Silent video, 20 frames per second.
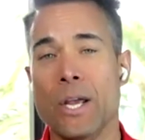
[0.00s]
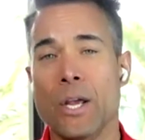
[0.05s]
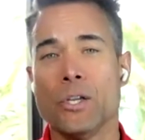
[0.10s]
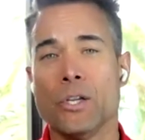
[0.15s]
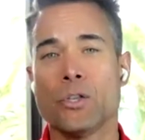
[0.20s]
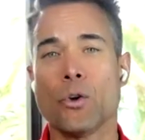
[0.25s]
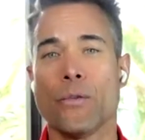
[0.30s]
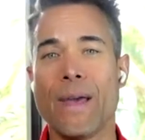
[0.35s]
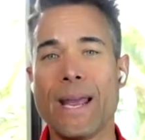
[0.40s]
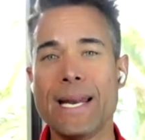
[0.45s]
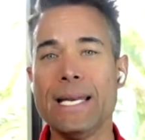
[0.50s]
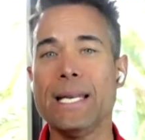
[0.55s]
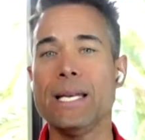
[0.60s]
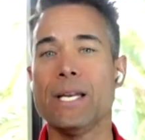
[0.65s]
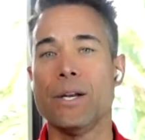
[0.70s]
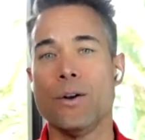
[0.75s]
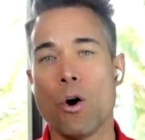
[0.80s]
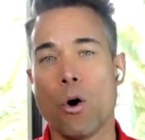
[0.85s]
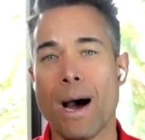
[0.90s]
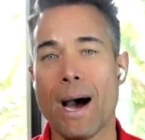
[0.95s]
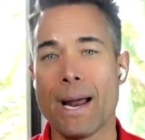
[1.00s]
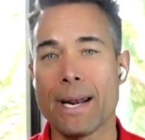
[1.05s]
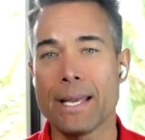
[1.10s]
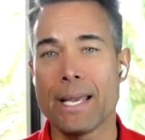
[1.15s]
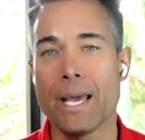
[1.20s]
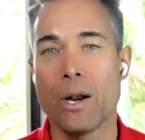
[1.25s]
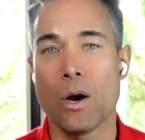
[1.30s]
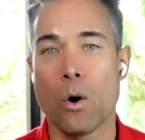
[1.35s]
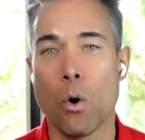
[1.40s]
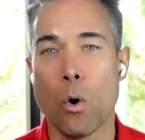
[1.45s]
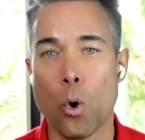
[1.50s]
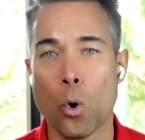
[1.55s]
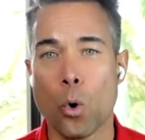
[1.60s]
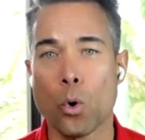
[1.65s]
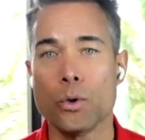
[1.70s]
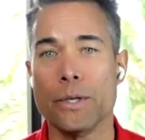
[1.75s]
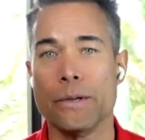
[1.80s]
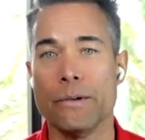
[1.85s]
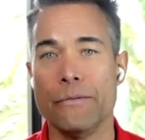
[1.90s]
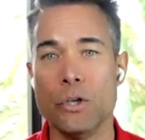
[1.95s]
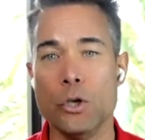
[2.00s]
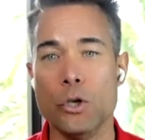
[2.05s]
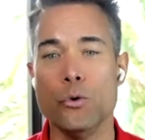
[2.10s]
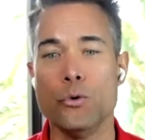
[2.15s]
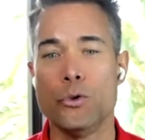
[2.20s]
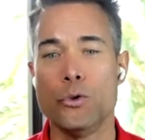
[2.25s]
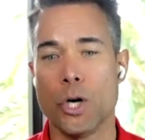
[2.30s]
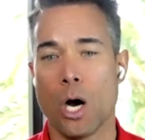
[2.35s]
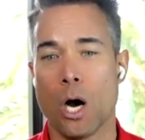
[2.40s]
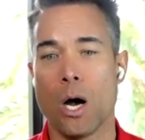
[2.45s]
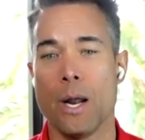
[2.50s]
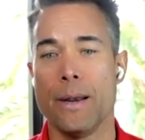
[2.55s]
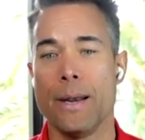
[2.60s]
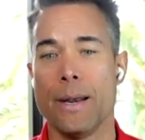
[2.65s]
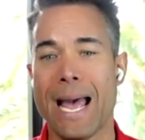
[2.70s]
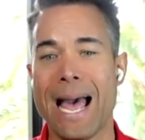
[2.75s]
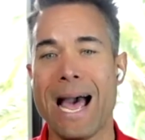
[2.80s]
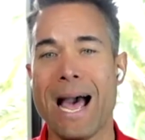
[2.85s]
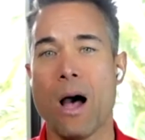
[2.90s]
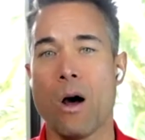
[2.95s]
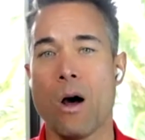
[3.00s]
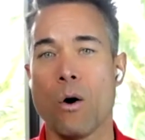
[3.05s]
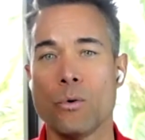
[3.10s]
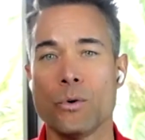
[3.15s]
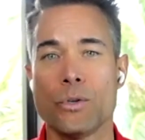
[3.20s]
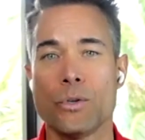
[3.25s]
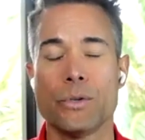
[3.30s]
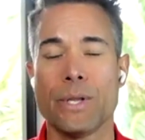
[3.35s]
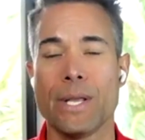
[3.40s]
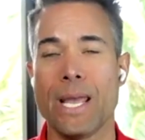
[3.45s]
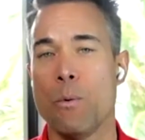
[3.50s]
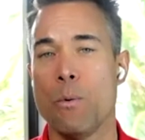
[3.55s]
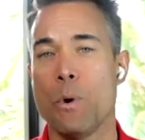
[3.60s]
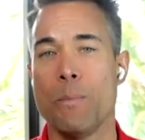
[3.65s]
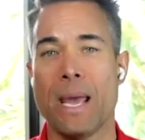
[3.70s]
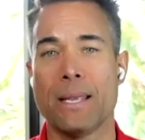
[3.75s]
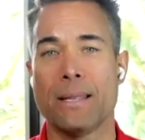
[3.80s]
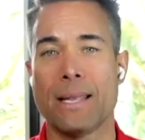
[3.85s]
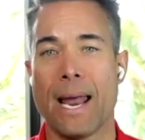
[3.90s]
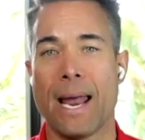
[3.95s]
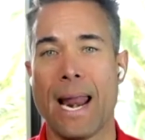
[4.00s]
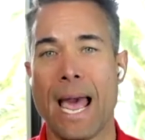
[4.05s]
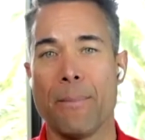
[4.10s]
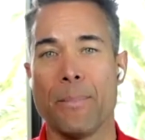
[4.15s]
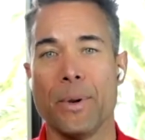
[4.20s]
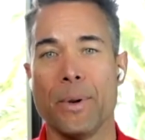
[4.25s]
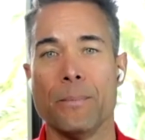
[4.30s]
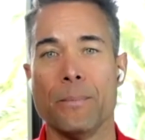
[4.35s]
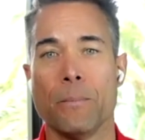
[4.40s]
So they need to know how to get a hold of you, John. How can we make that happen?